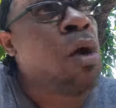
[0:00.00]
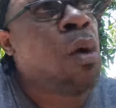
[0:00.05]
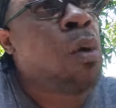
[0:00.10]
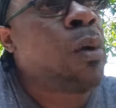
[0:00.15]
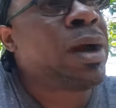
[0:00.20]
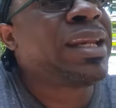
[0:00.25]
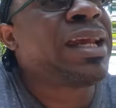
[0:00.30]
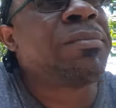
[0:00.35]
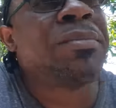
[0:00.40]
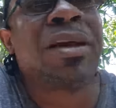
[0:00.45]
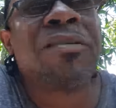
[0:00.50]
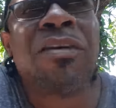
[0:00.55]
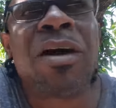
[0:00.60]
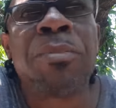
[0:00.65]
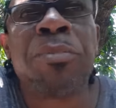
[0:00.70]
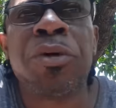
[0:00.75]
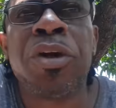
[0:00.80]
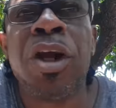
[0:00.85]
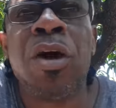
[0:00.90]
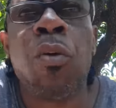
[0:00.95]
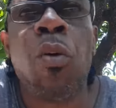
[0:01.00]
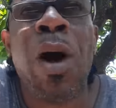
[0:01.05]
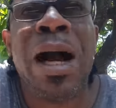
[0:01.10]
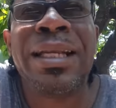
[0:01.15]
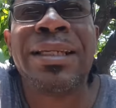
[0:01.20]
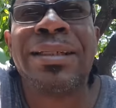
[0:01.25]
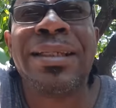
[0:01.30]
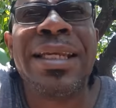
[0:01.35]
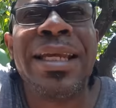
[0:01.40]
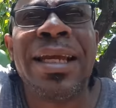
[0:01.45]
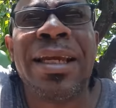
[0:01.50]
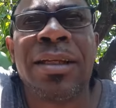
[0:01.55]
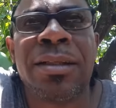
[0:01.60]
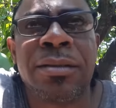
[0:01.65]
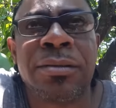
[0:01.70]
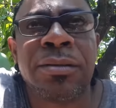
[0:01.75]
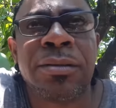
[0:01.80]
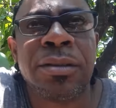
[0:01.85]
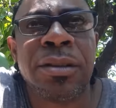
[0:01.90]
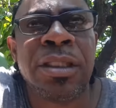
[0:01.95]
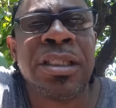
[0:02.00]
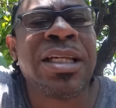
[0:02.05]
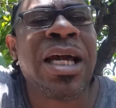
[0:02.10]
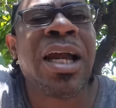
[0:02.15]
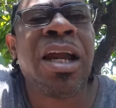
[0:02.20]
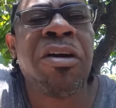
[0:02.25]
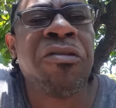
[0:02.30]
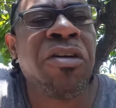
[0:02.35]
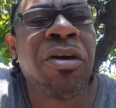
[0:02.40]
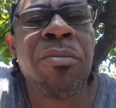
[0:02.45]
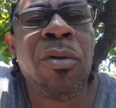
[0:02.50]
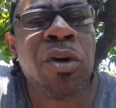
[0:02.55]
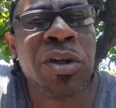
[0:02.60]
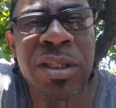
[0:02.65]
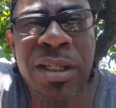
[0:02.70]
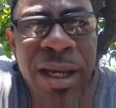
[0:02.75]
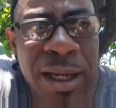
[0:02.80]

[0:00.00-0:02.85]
where them never pray one day in every month